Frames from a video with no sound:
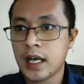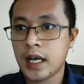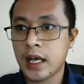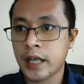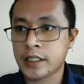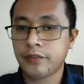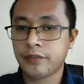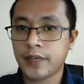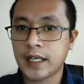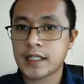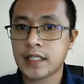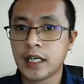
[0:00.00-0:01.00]
A
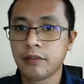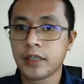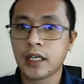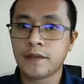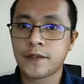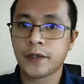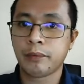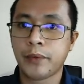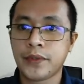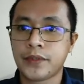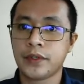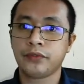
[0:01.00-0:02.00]
significance level of
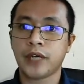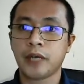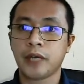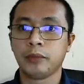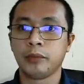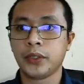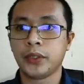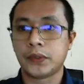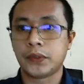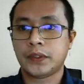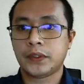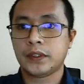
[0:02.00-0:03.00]
0.05 will be
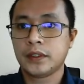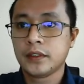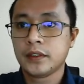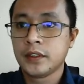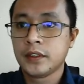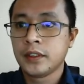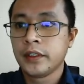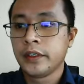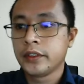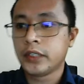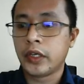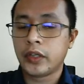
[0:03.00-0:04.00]
used.
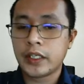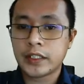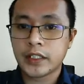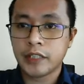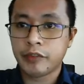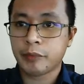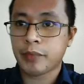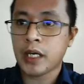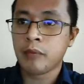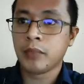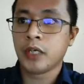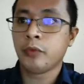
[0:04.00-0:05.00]
So in this given
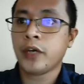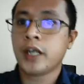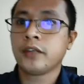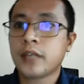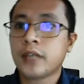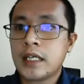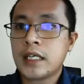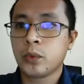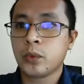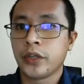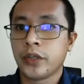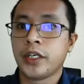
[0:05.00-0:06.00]
problem, we are to test
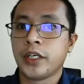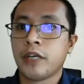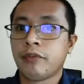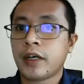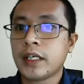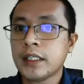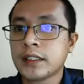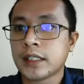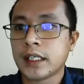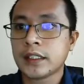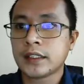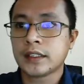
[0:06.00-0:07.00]
whether the
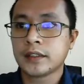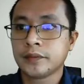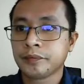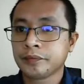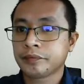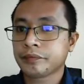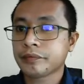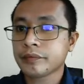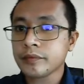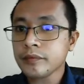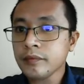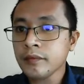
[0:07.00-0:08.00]
variances
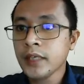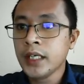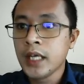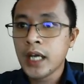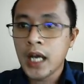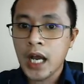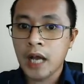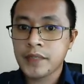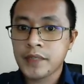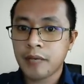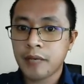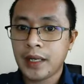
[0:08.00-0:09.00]
of
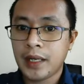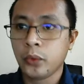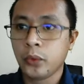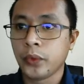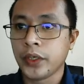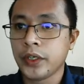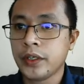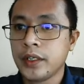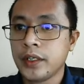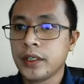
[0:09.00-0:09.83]
sepal width